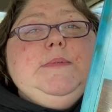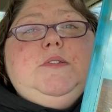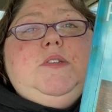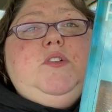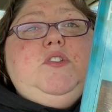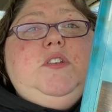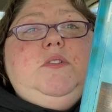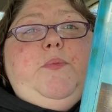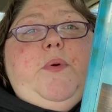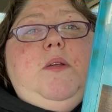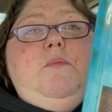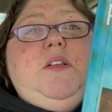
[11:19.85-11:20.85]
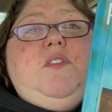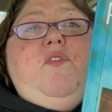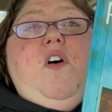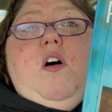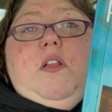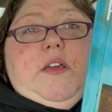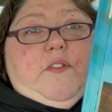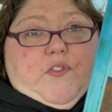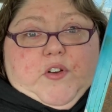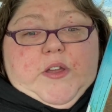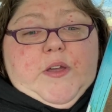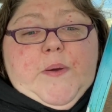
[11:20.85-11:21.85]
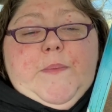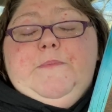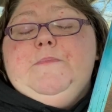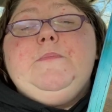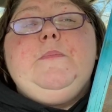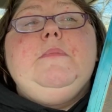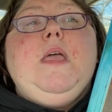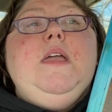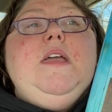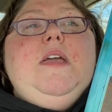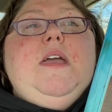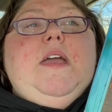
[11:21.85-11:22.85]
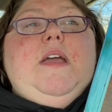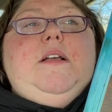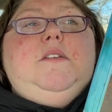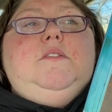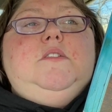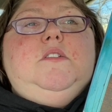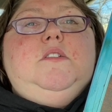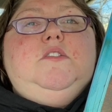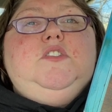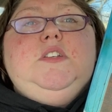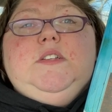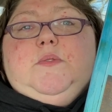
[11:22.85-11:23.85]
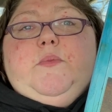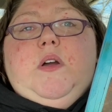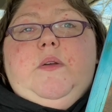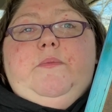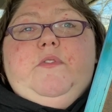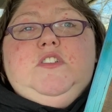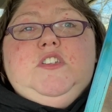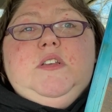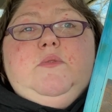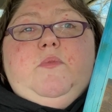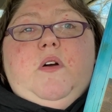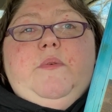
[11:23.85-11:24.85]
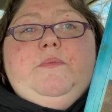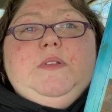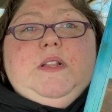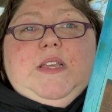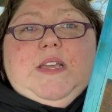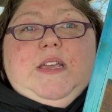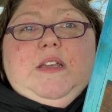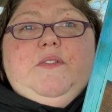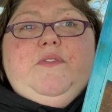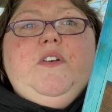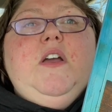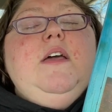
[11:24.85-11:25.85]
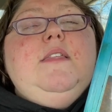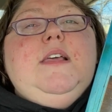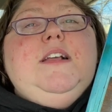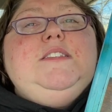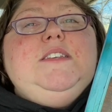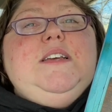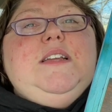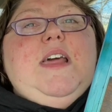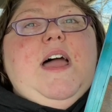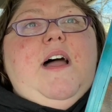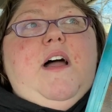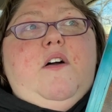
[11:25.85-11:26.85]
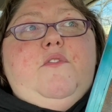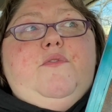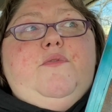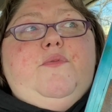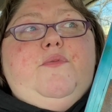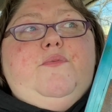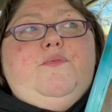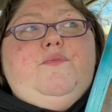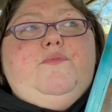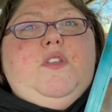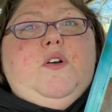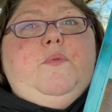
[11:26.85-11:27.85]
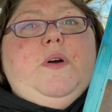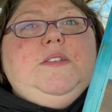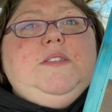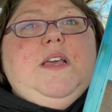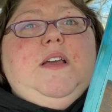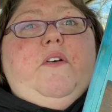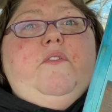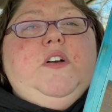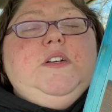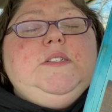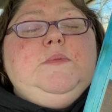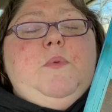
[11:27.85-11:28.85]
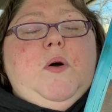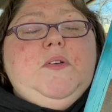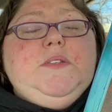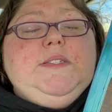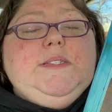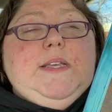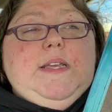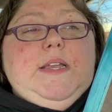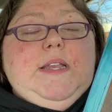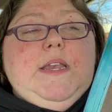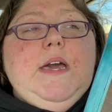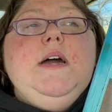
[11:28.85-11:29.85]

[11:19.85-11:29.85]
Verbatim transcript: so she's pretty much falling for him, and she doesn't want him she didn't want him to leave. They did have there was like a very small scene